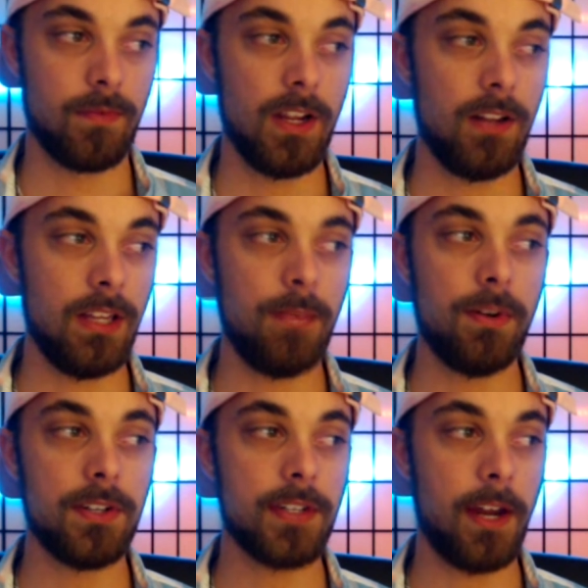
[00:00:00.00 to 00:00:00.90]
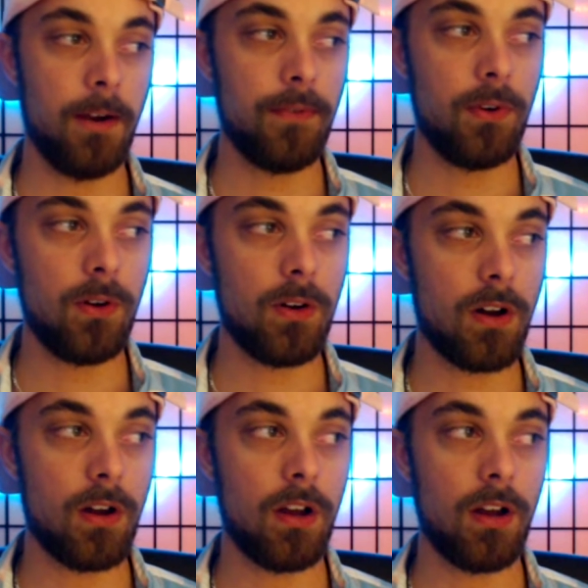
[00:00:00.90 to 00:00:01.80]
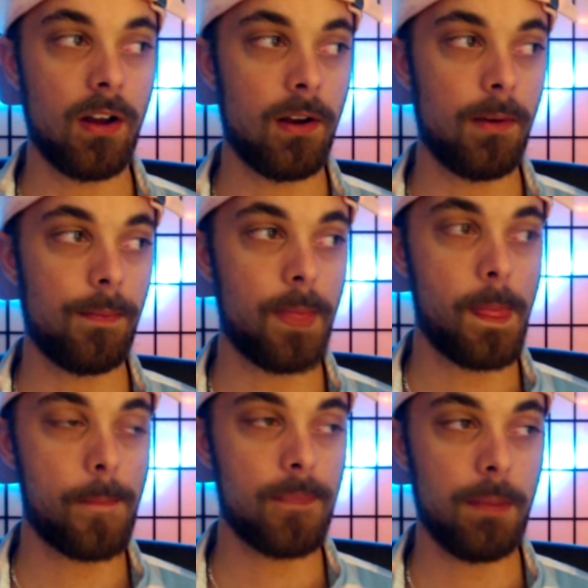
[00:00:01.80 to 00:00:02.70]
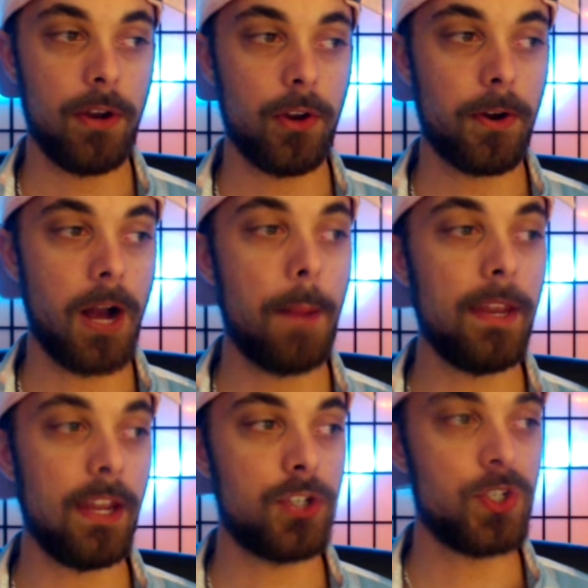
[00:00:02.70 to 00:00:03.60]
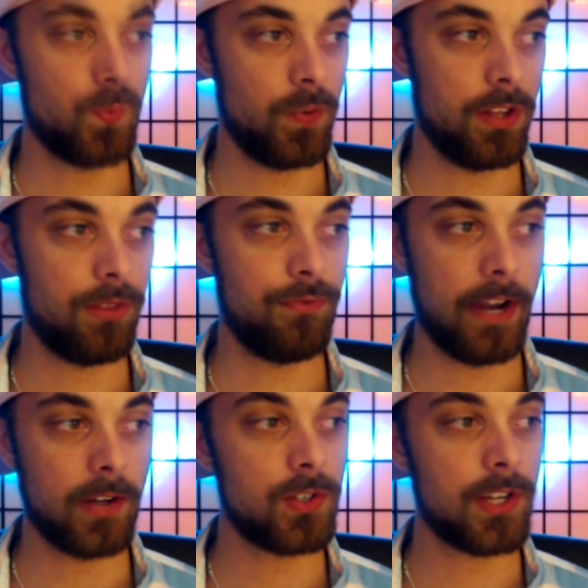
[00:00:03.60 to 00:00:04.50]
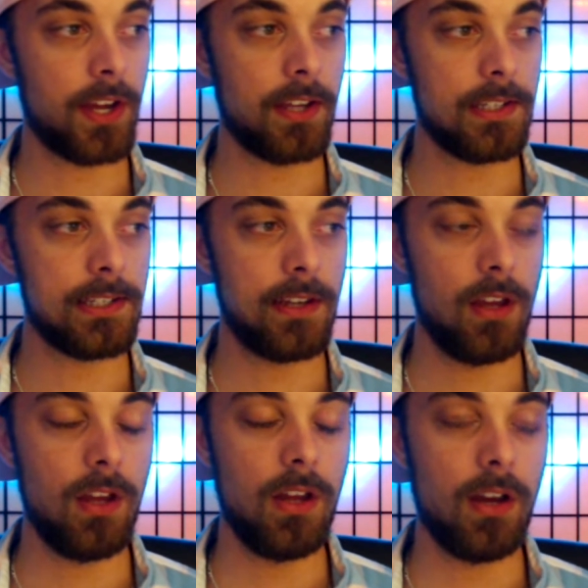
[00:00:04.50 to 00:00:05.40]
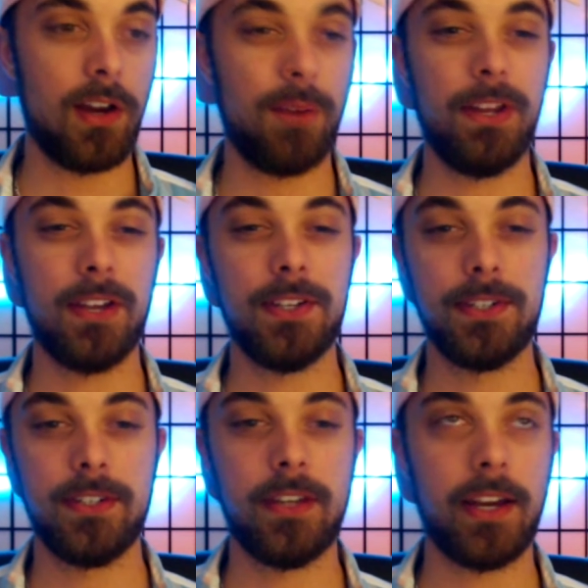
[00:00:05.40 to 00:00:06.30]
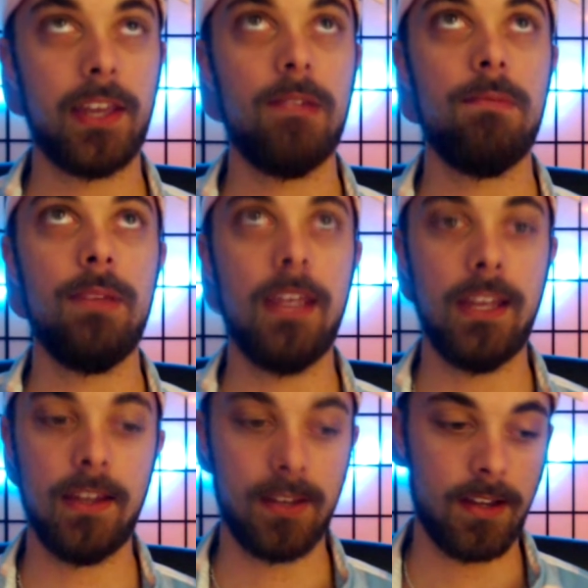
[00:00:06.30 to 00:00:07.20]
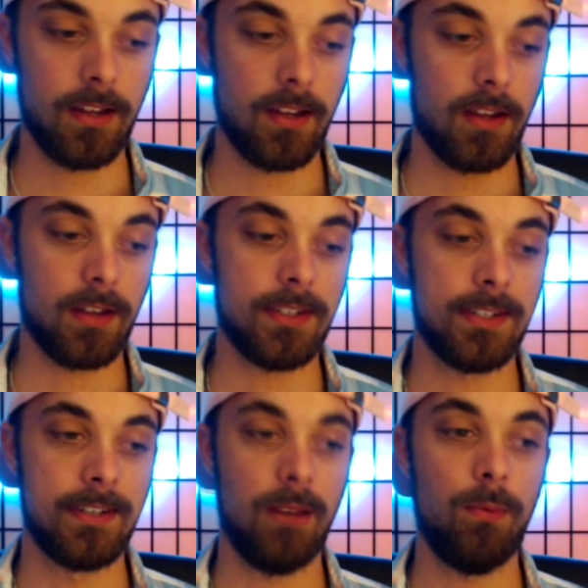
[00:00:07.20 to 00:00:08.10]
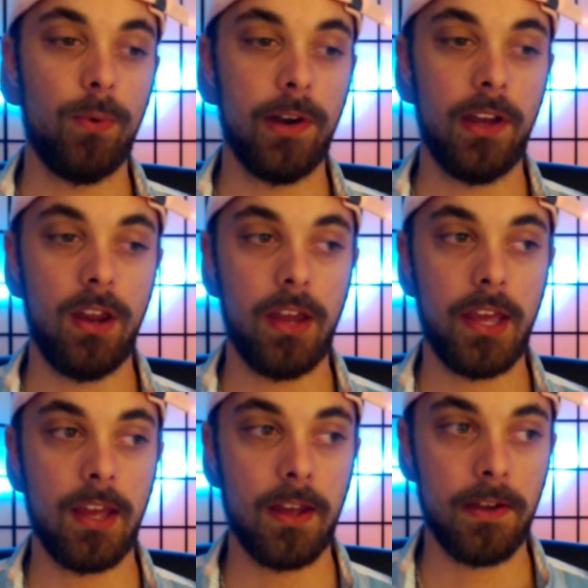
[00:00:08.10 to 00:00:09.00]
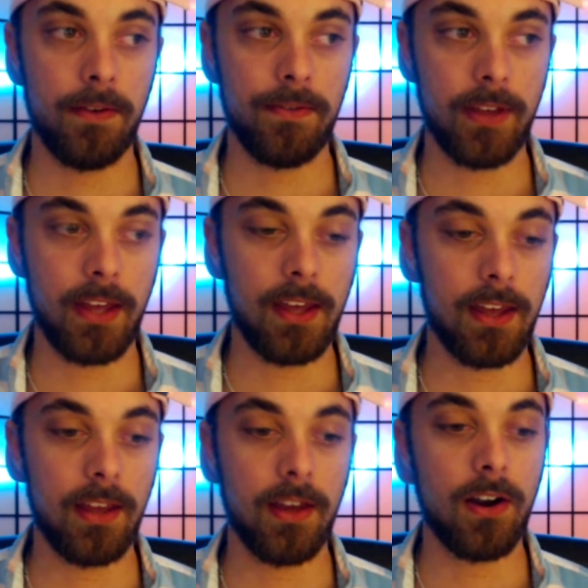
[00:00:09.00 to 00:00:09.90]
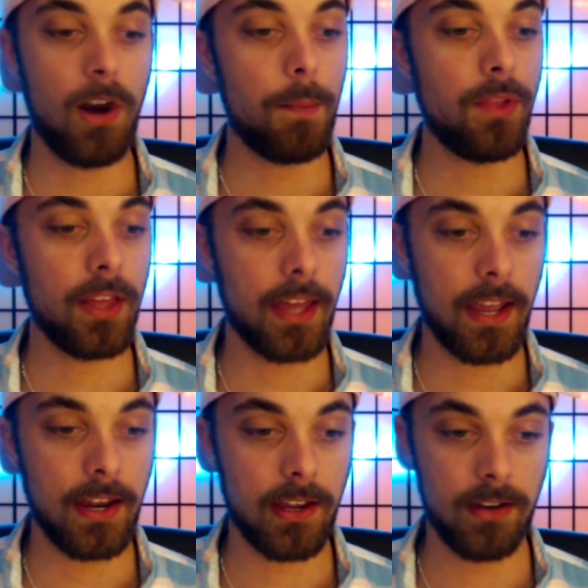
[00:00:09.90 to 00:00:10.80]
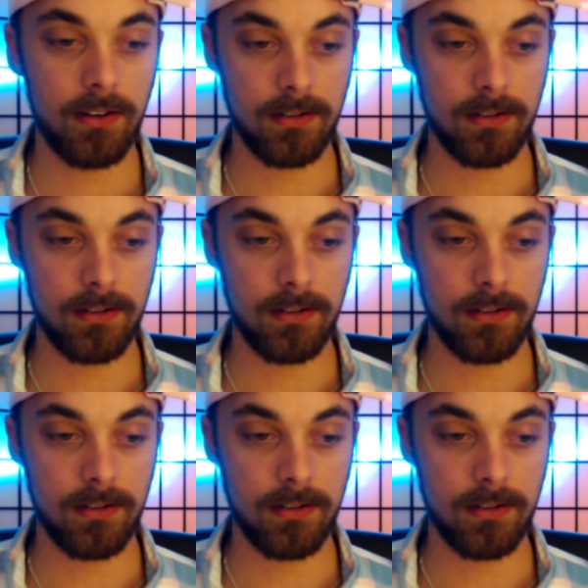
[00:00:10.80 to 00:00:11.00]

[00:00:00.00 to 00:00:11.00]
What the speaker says: Libras, careful about your combination with fire signs, because that can be somewhat of a complicated